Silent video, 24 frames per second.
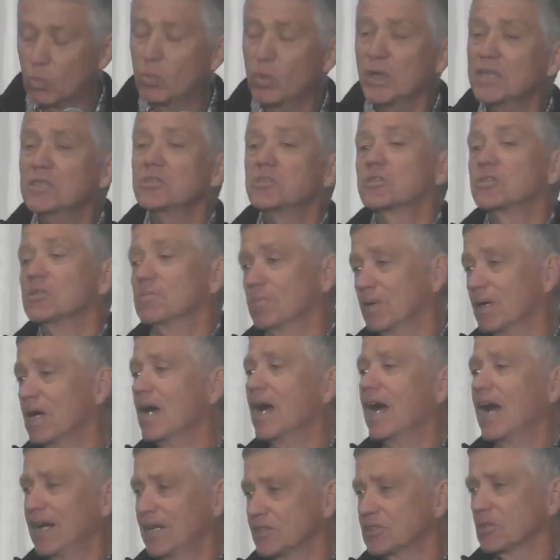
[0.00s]
Wisdom
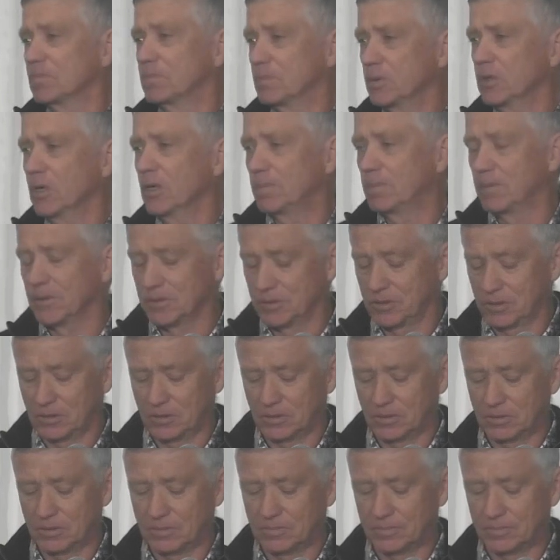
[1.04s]
has a purpose.